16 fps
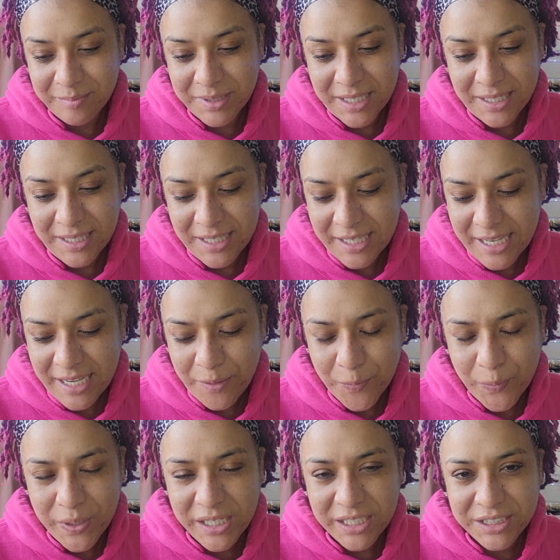Like like I
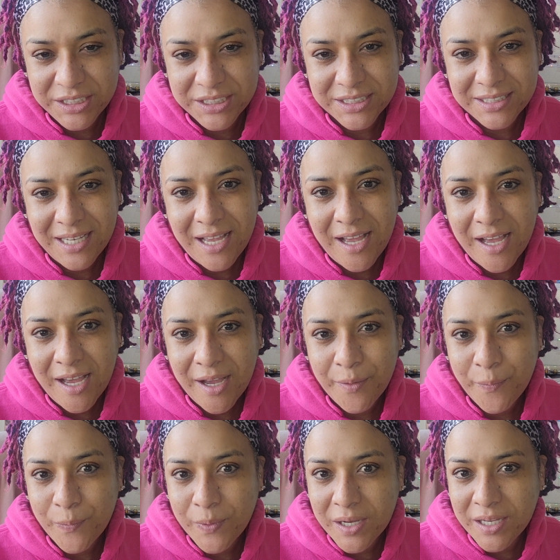wish I
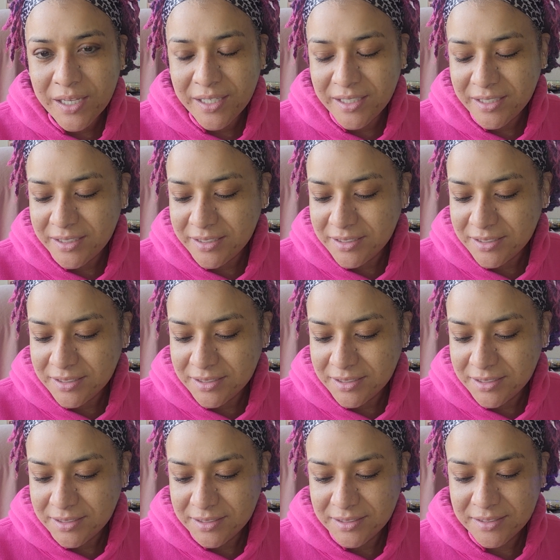
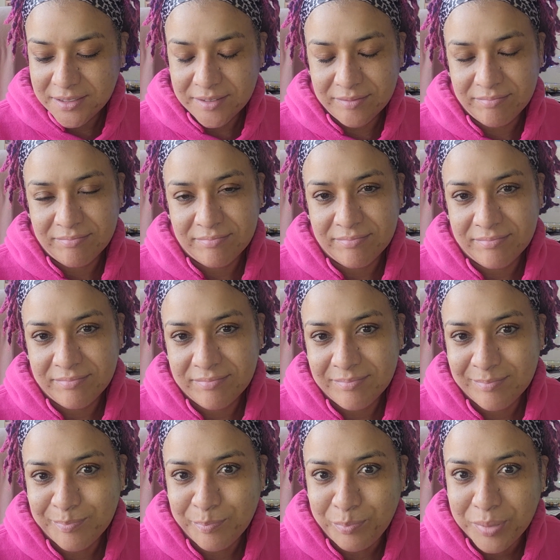was
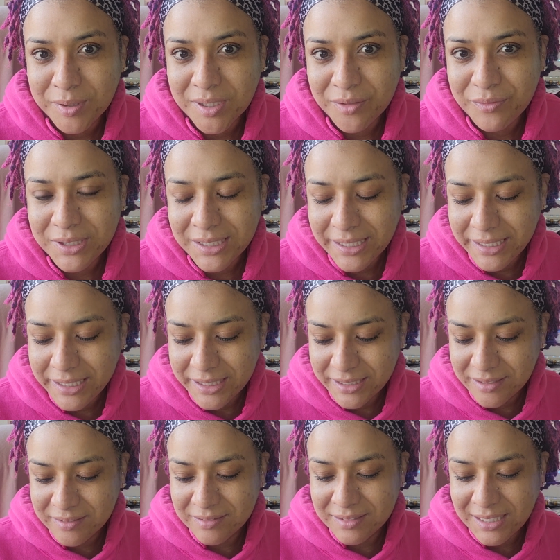blood related.
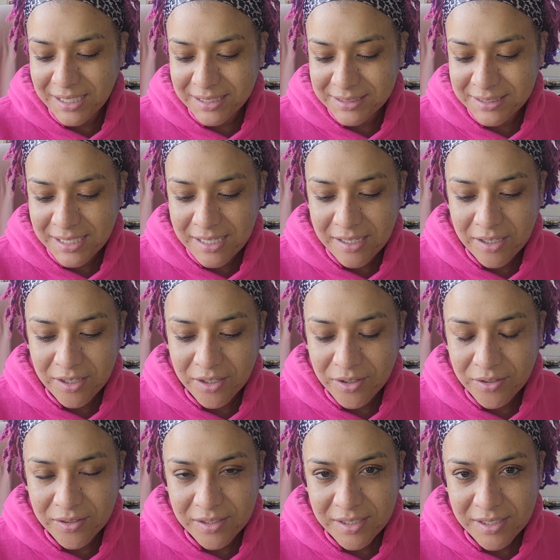That's
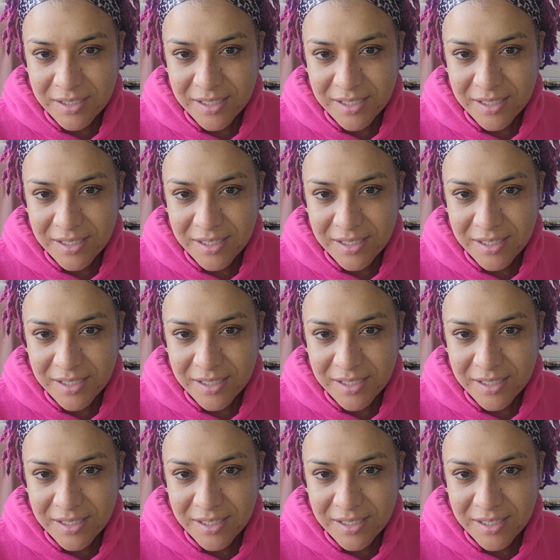how